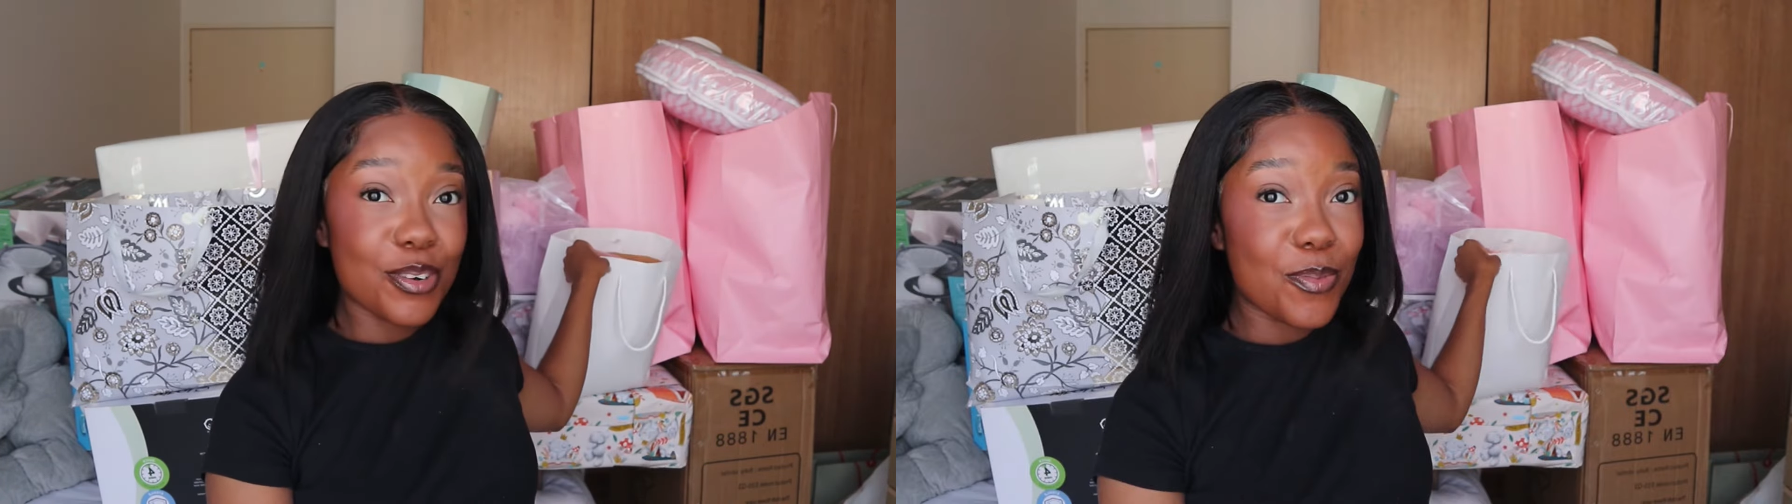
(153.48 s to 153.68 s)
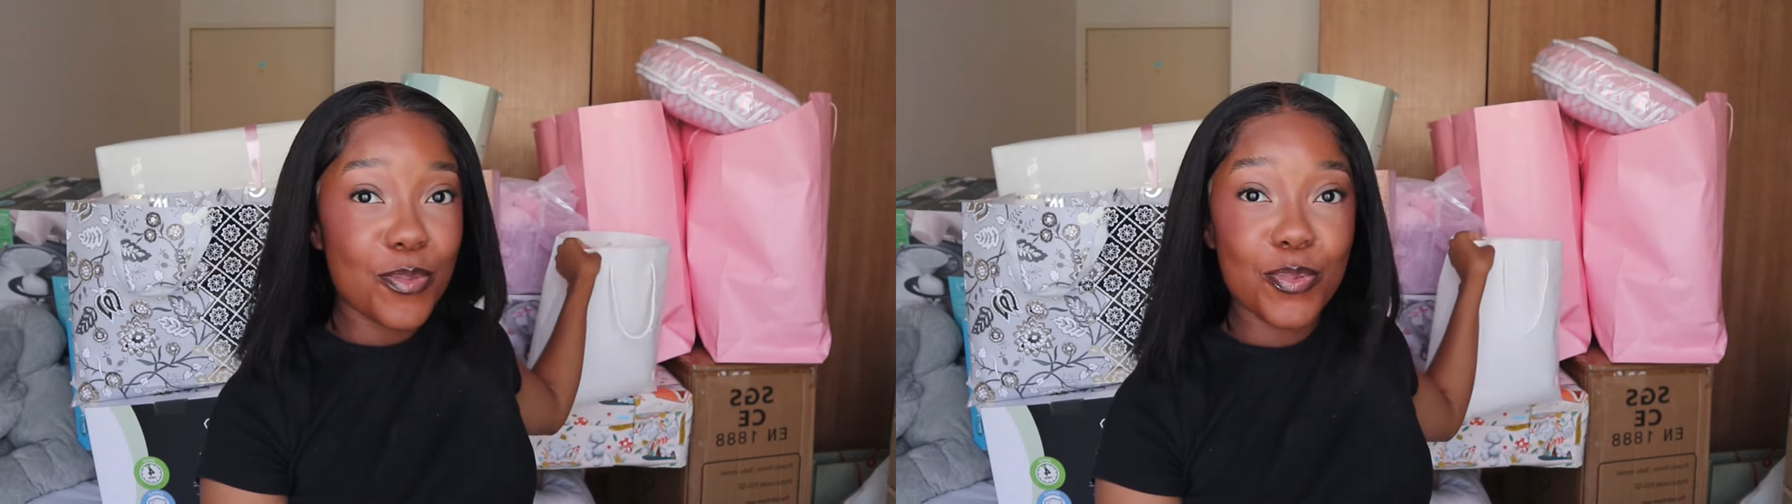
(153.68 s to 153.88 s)

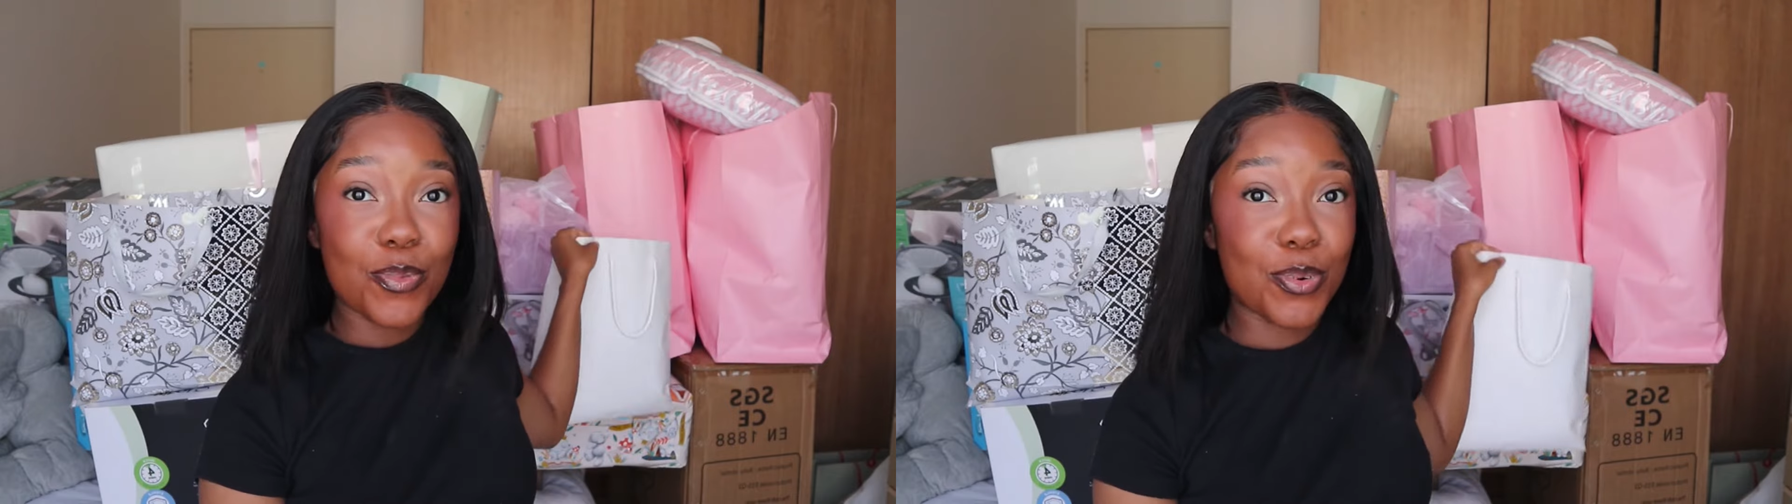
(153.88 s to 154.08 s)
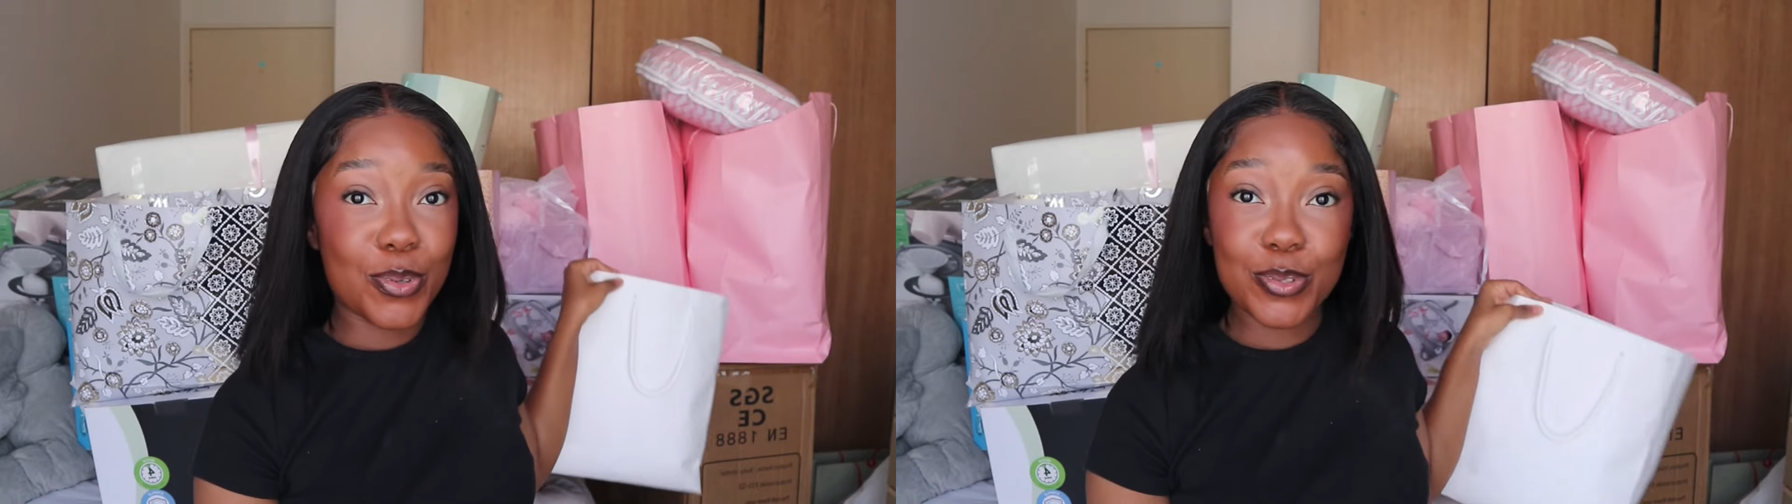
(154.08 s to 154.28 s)
know
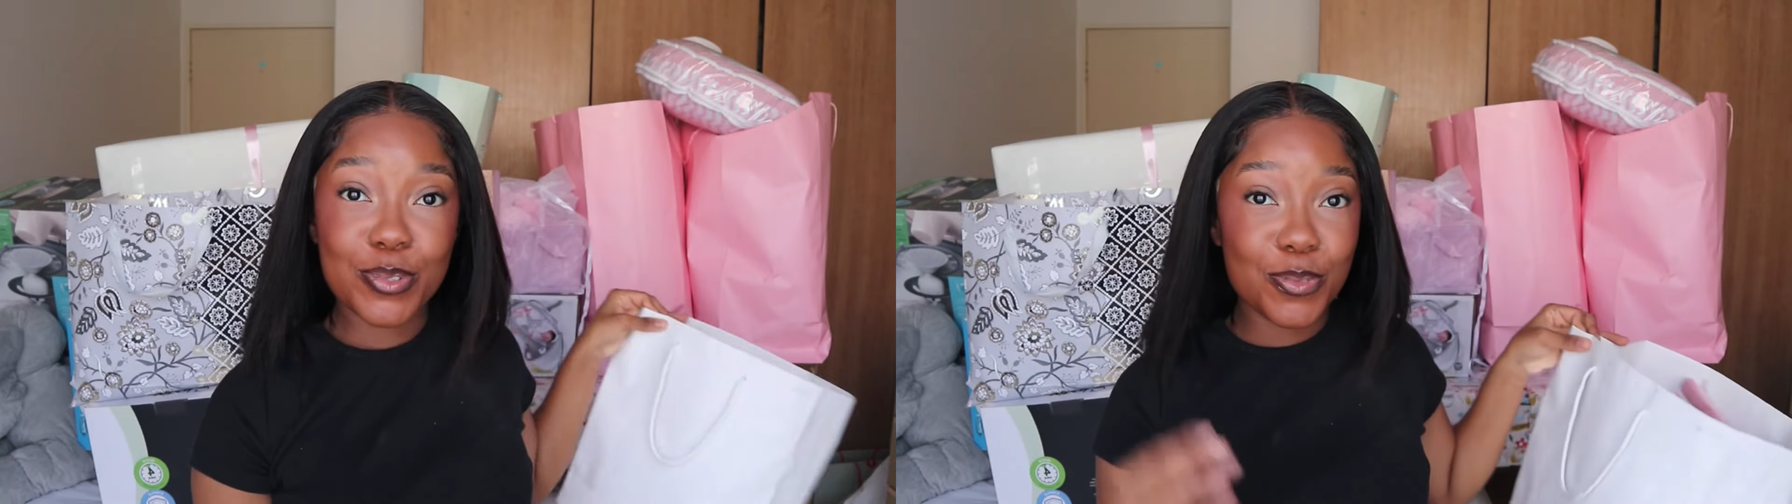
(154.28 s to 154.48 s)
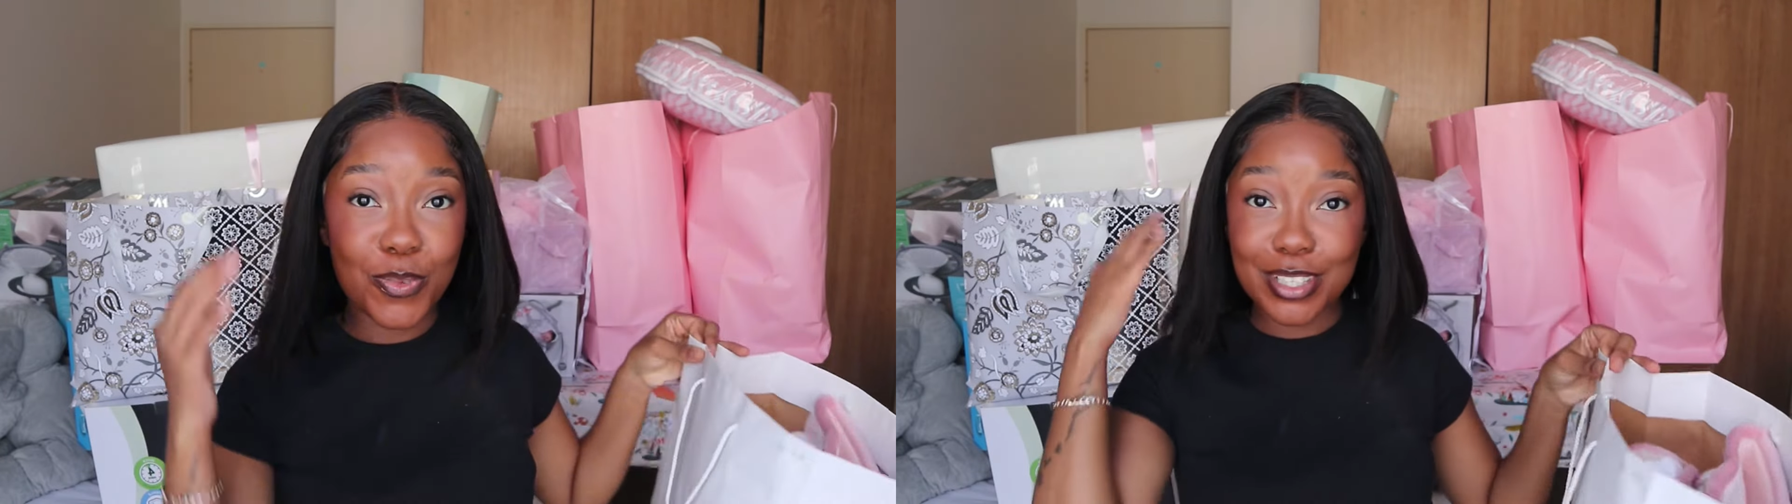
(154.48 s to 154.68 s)

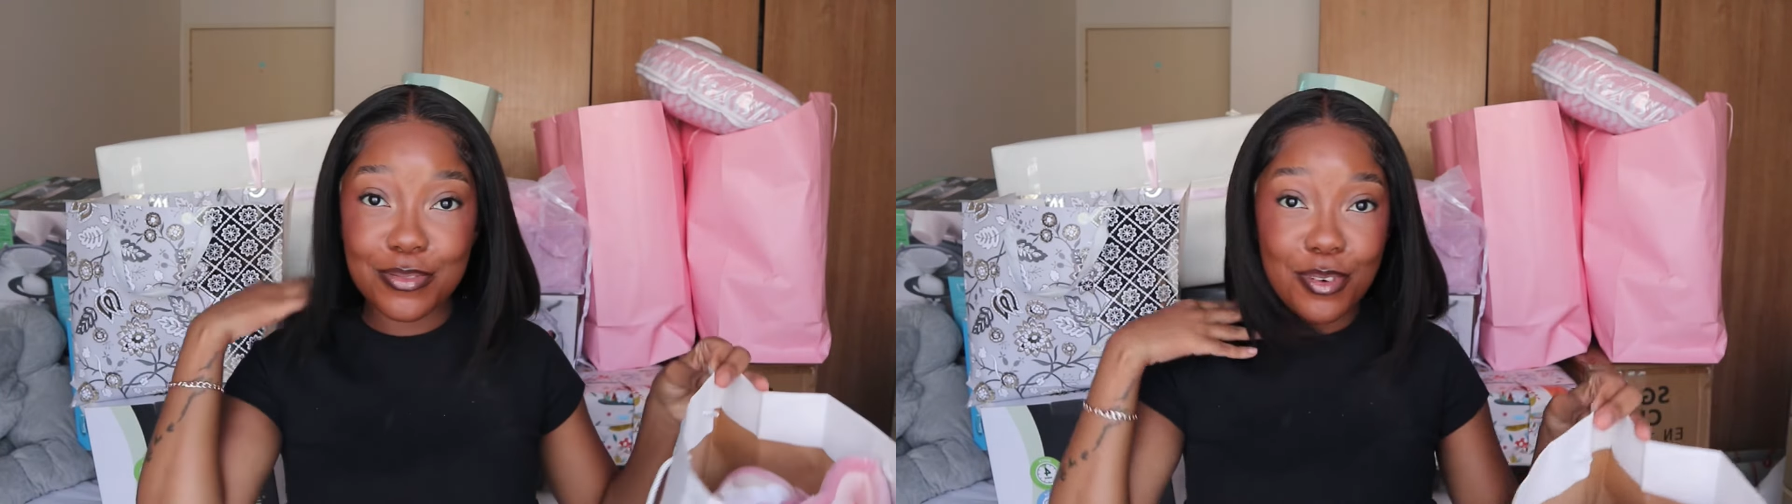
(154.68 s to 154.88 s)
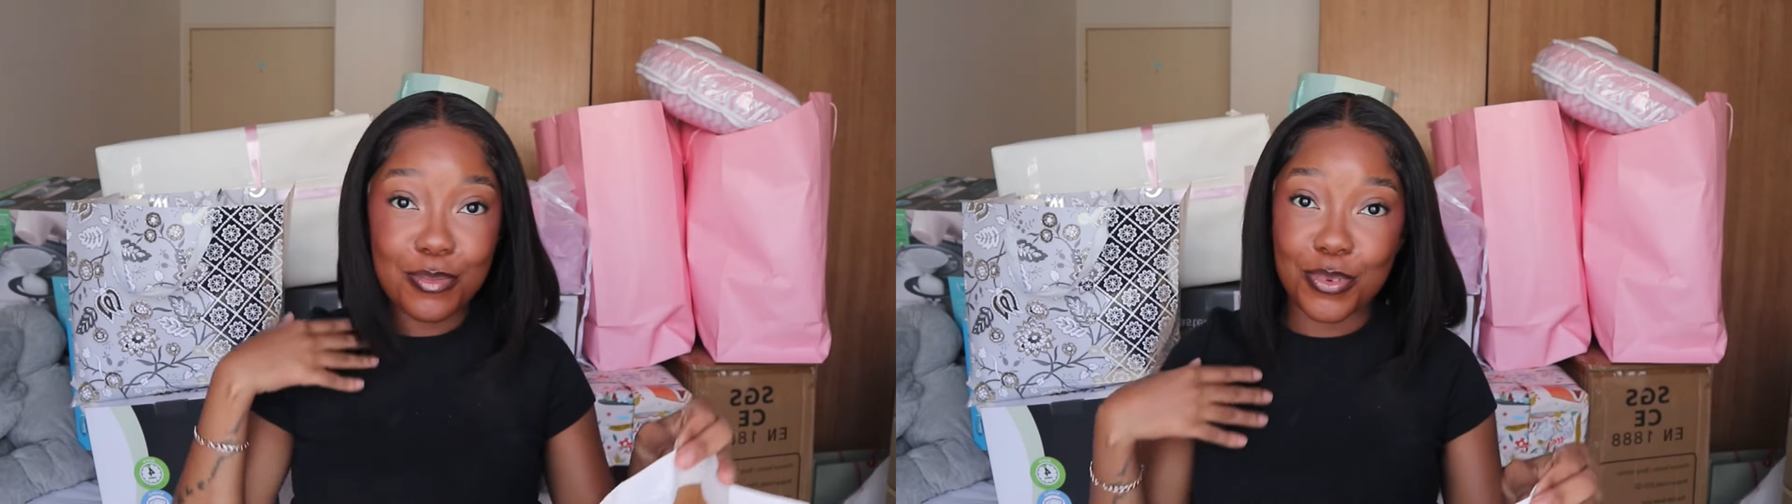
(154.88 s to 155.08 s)
who's what's
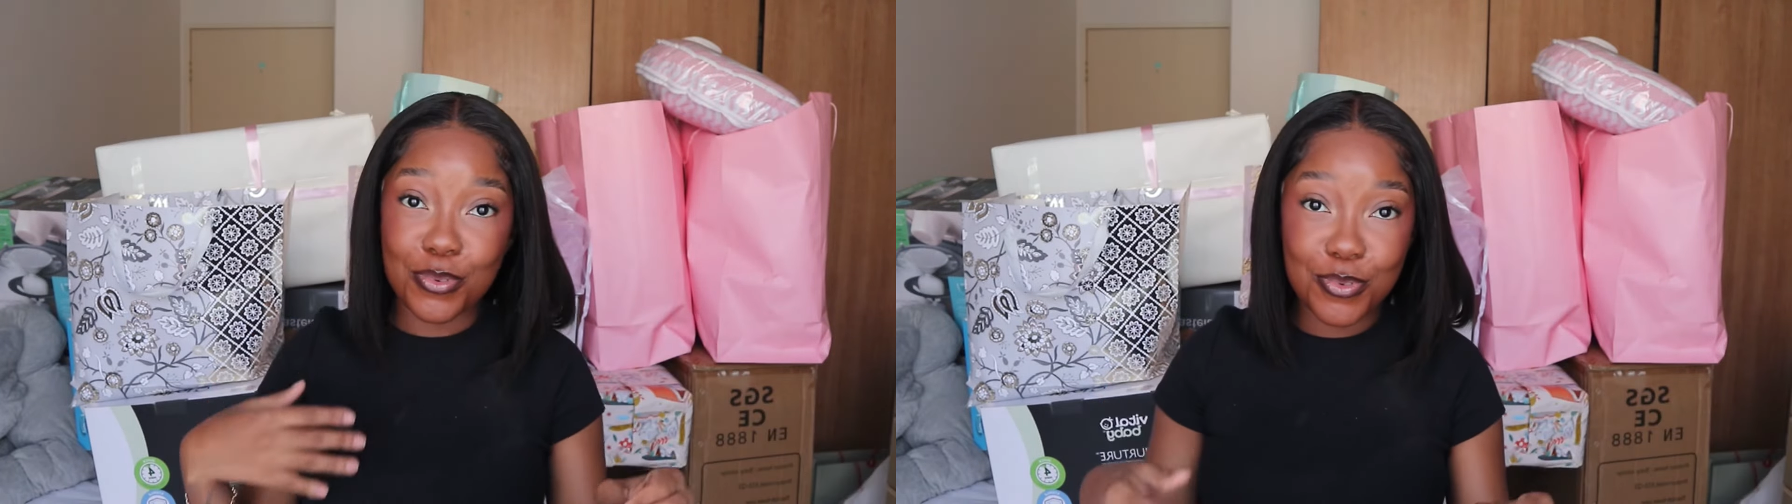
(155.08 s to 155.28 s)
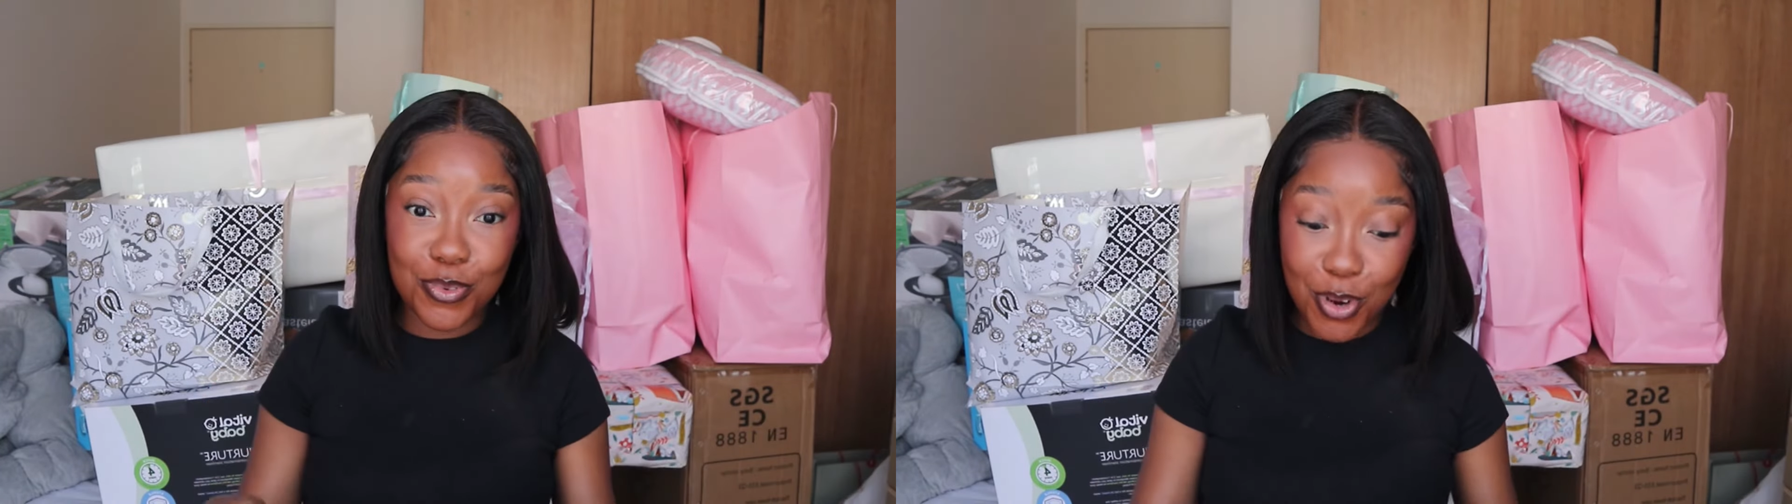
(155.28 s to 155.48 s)
from who,